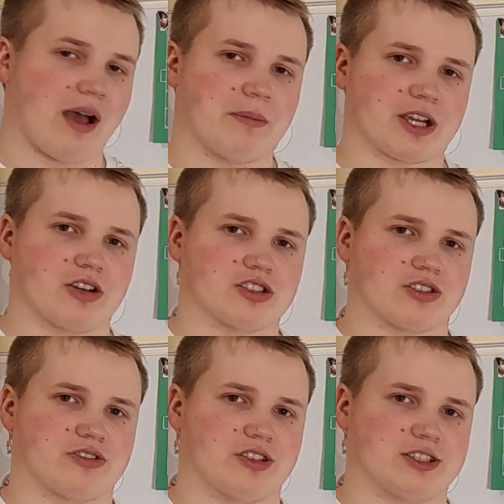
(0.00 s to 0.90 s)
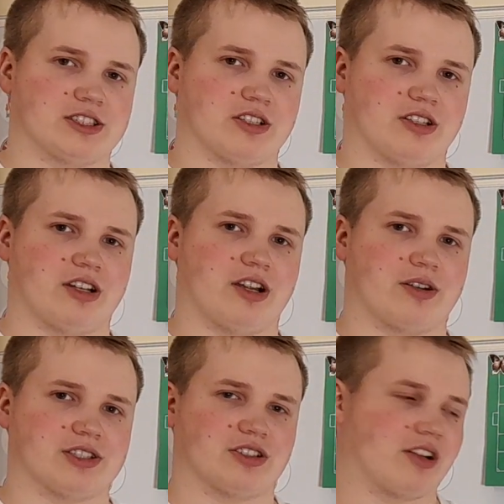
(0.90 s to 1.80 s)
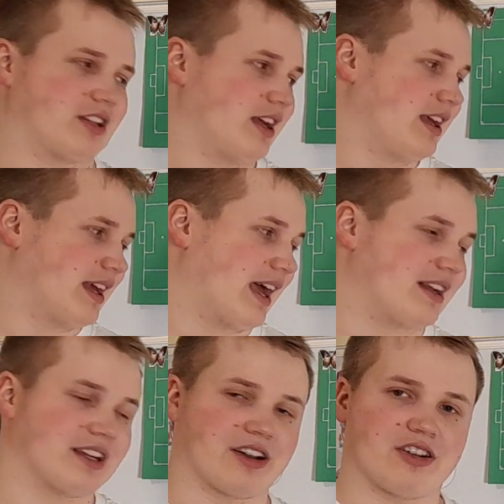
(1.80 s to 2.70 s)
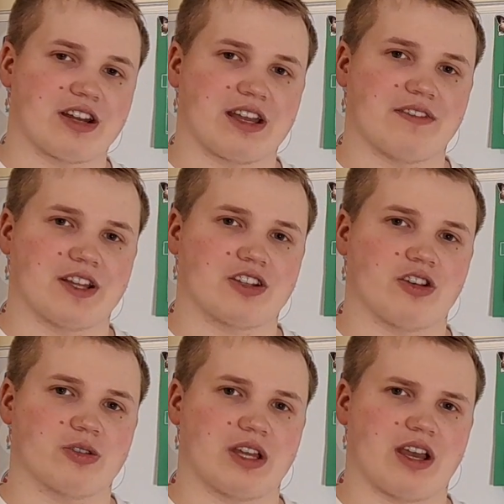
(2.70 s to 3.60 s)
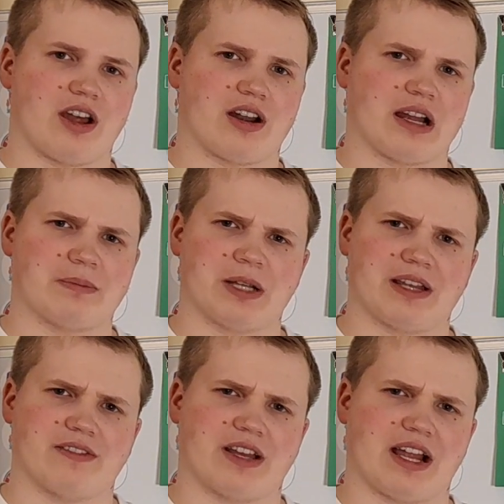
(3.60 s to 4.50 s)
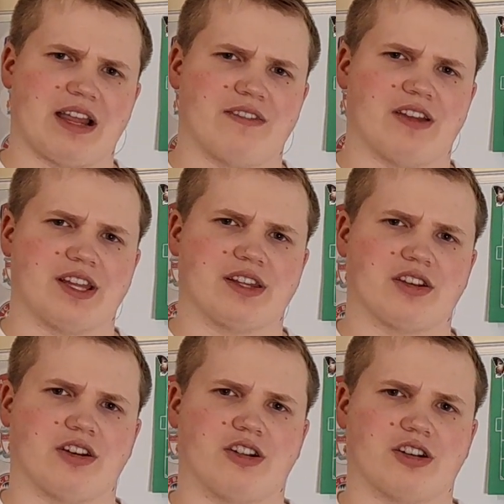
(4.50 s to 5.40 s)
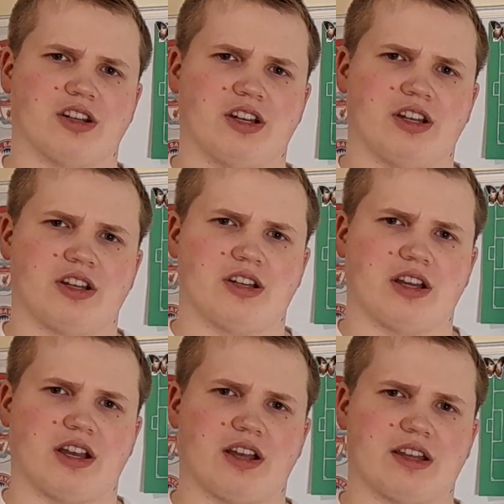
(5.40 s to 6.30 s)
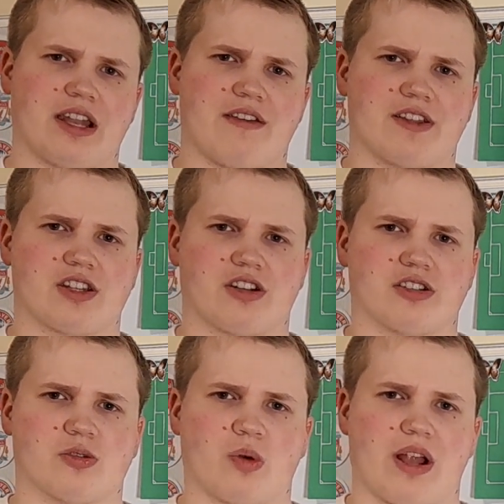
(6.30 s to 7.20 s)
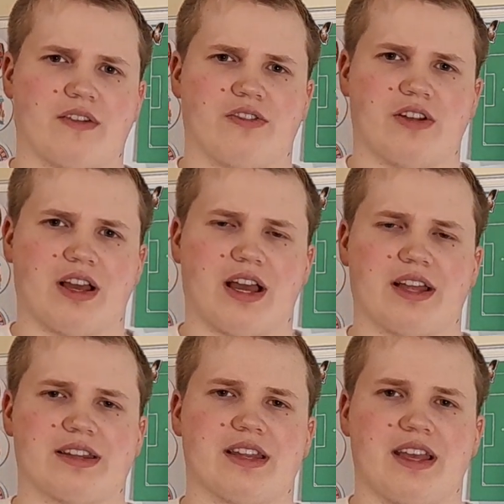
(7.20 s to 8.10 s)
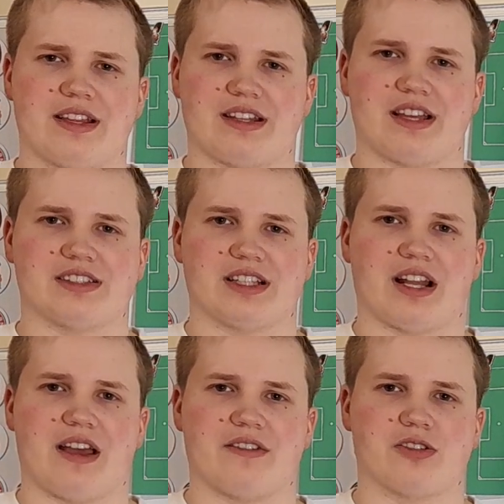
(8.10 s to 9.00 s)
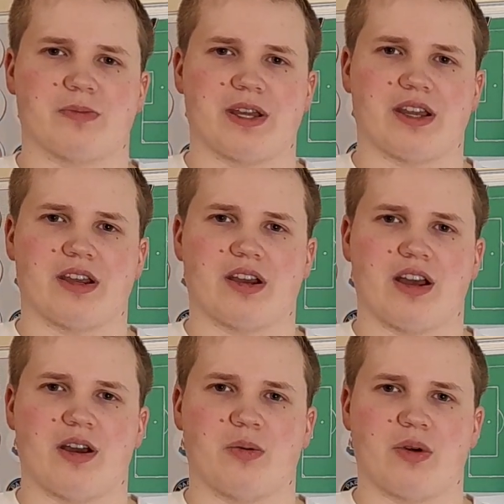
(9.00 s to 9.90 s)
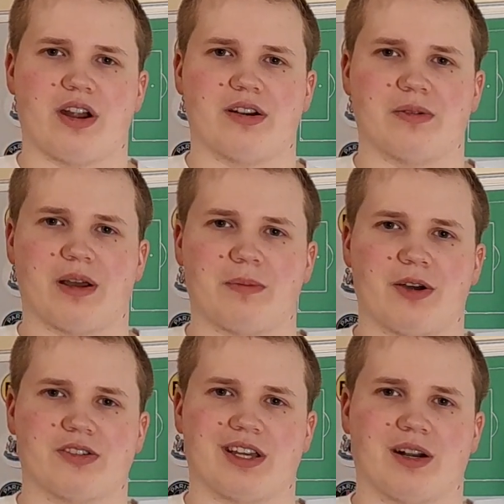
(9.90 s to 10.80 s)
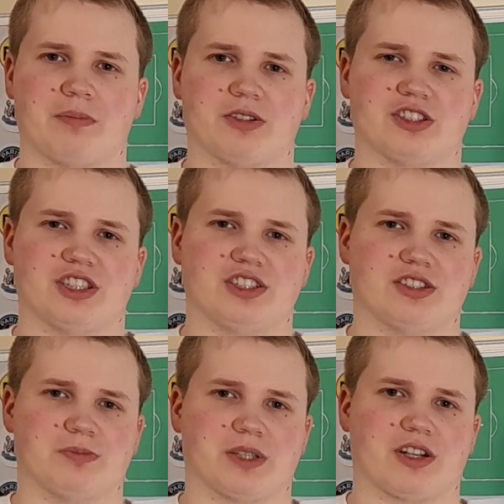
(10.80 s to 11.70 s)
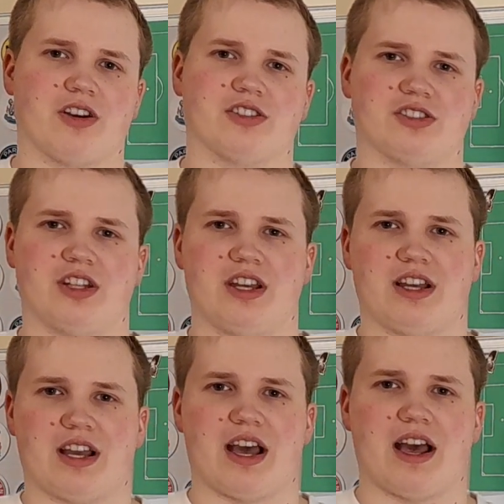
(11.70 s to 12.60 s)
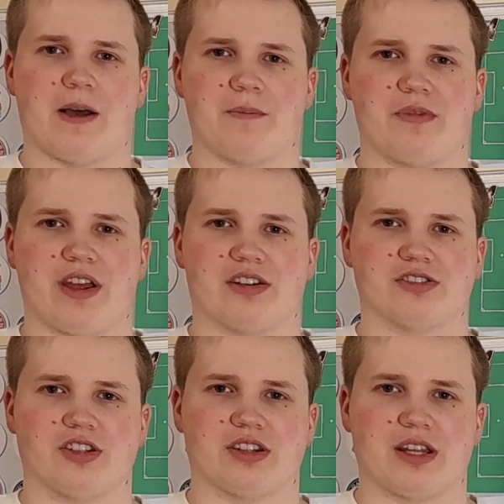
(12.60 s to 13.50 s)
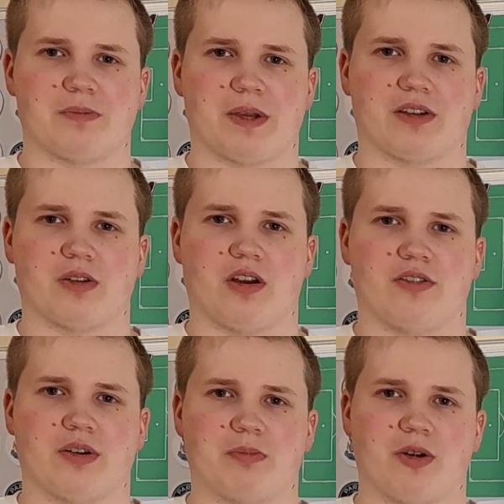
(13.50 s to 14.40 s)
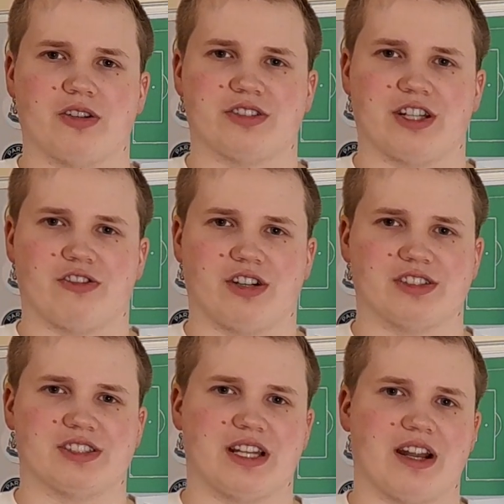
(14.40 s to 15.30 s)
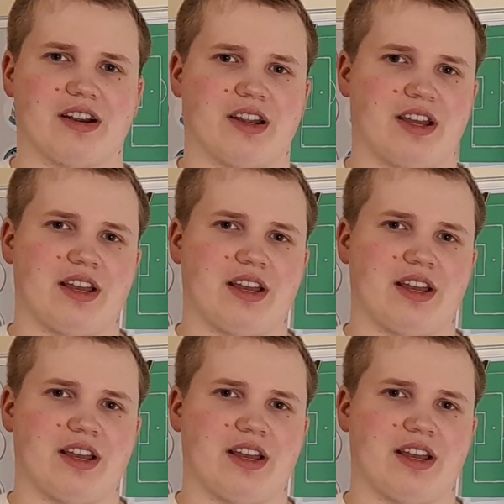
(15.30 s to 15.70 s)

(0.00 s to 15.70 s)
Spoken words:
because of this result. And Girona, even though they are, I believe, 11th or 12th, they still have to be wary about their position, because there's not that big of a point difference there